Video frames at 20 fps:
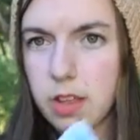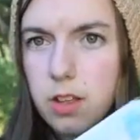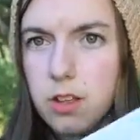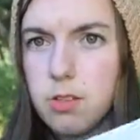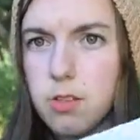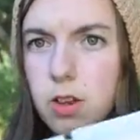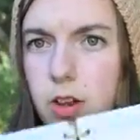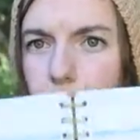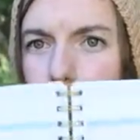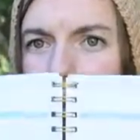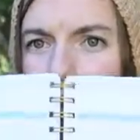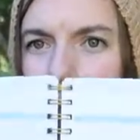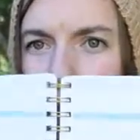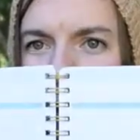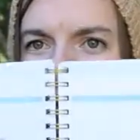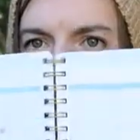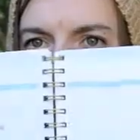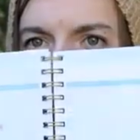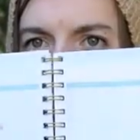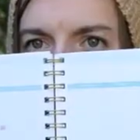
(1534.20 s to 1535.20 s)
So to lay
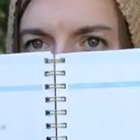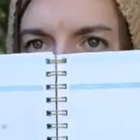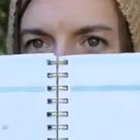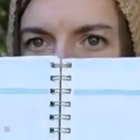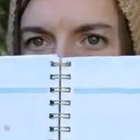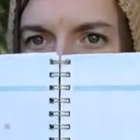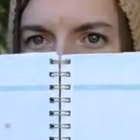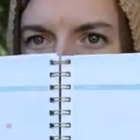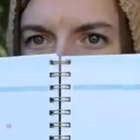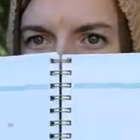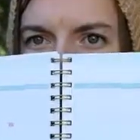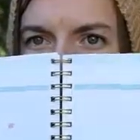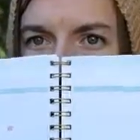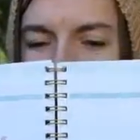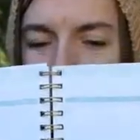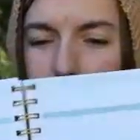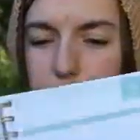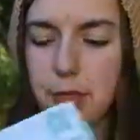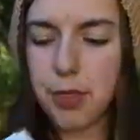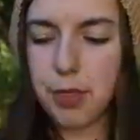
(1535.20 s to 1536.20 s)
out just the
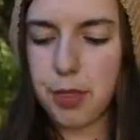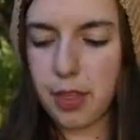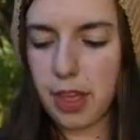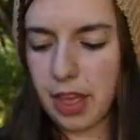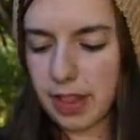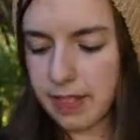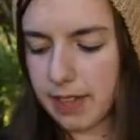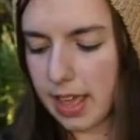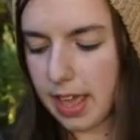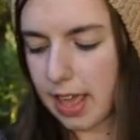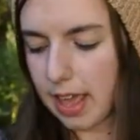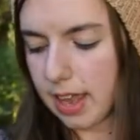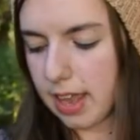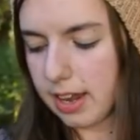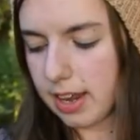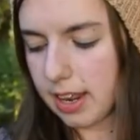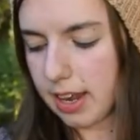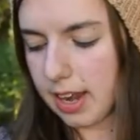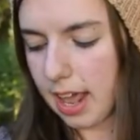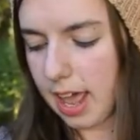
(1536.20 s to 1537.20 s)
month, and
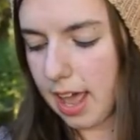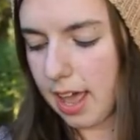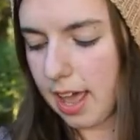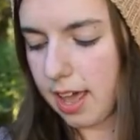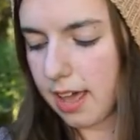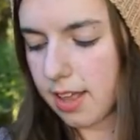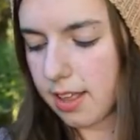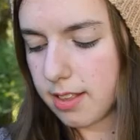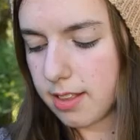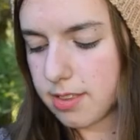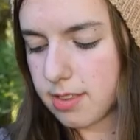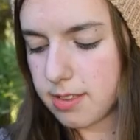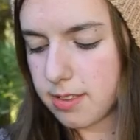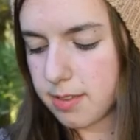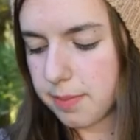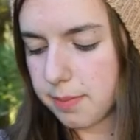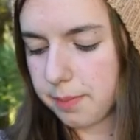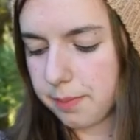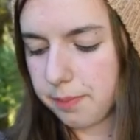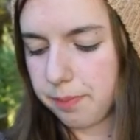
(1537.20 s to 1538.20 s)
then it has
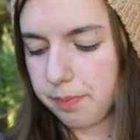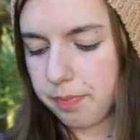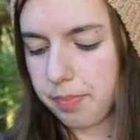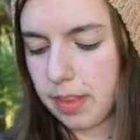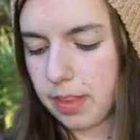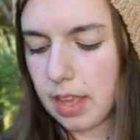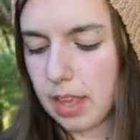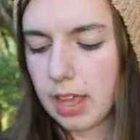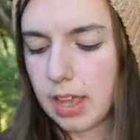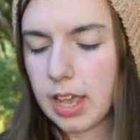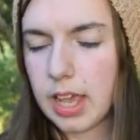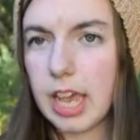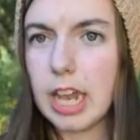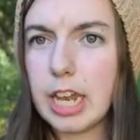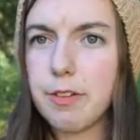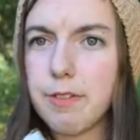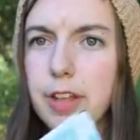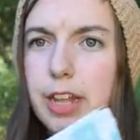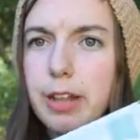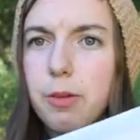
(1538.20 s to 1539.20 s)

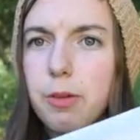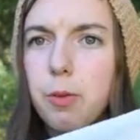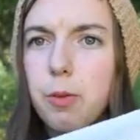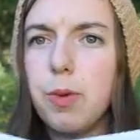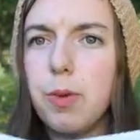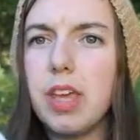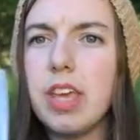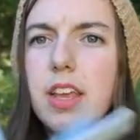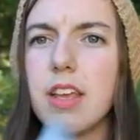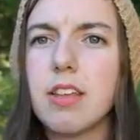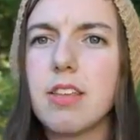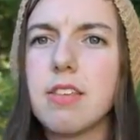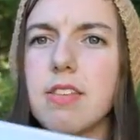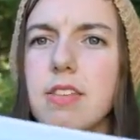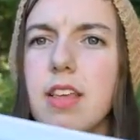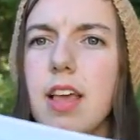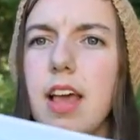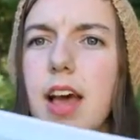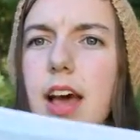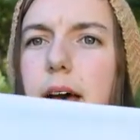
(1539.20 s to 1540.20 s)
individual weeks,
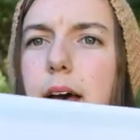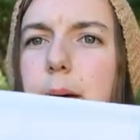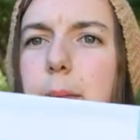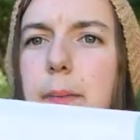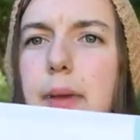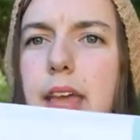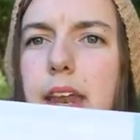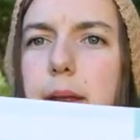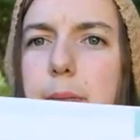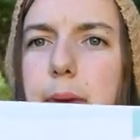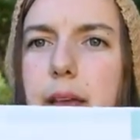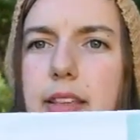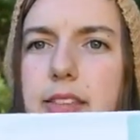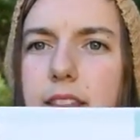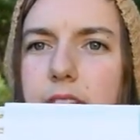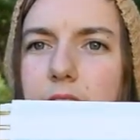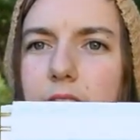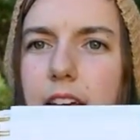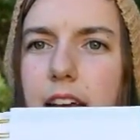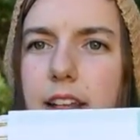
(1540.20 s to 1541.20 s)
and it
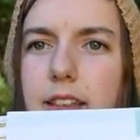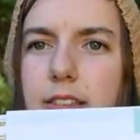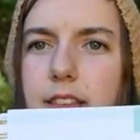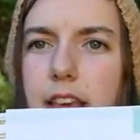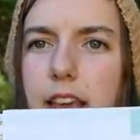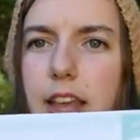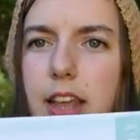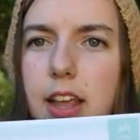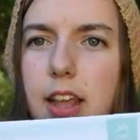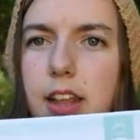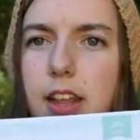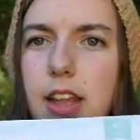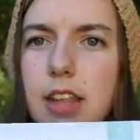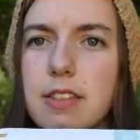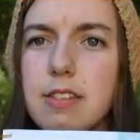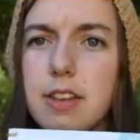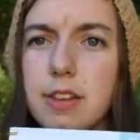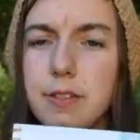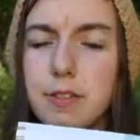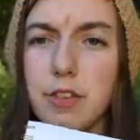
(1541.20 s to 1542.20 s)
basically has like a
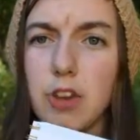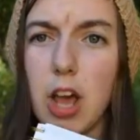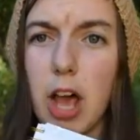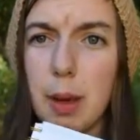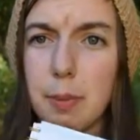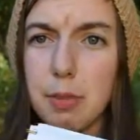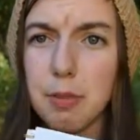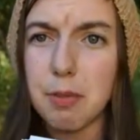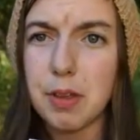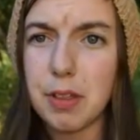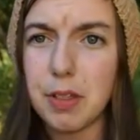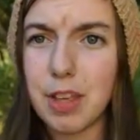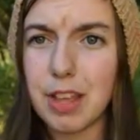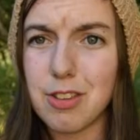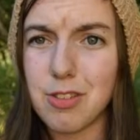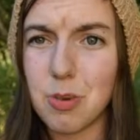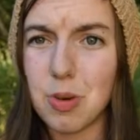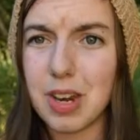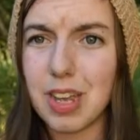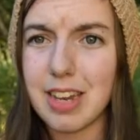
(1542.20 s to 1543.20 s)
list of top 3
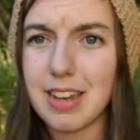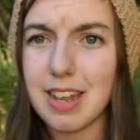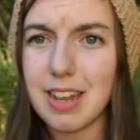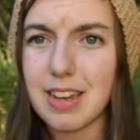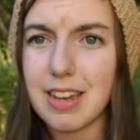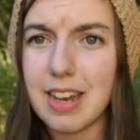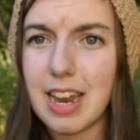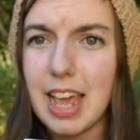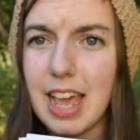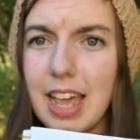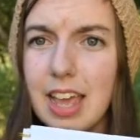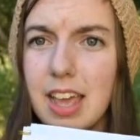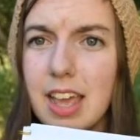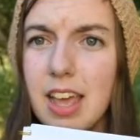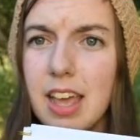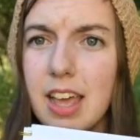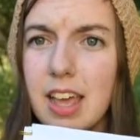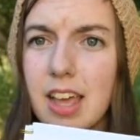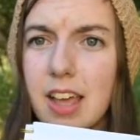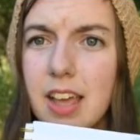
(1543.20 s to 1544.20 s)
things you want to get done today,
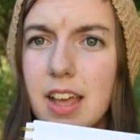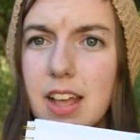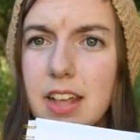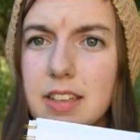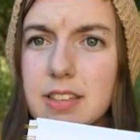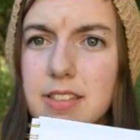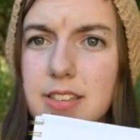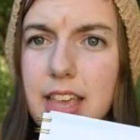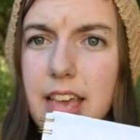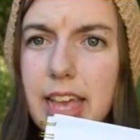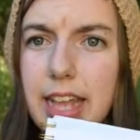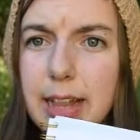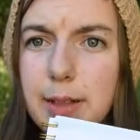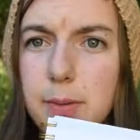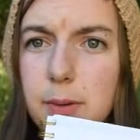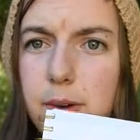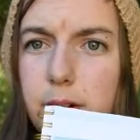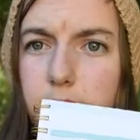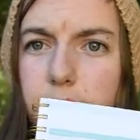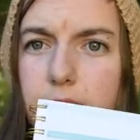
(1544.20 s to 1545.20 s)
a
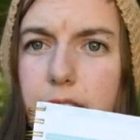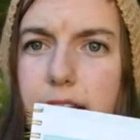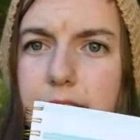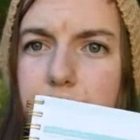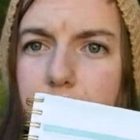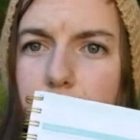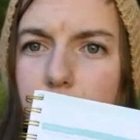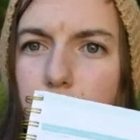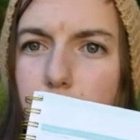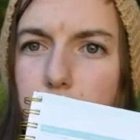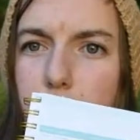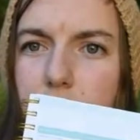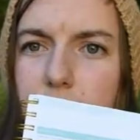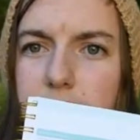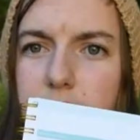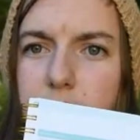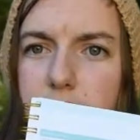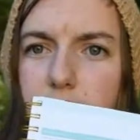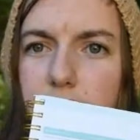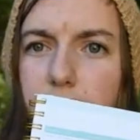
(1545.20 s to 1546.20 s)
schedule, and then a little
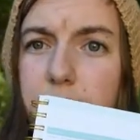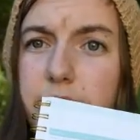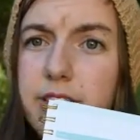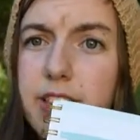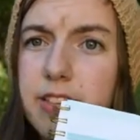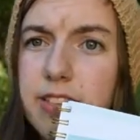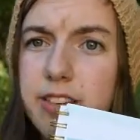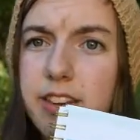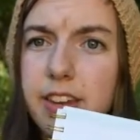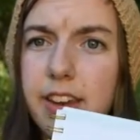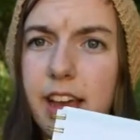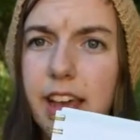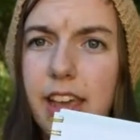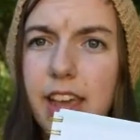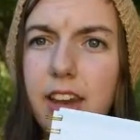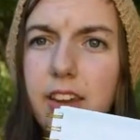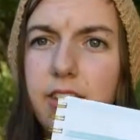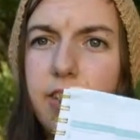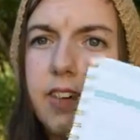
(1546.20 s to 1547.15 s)
box on here that says tonight.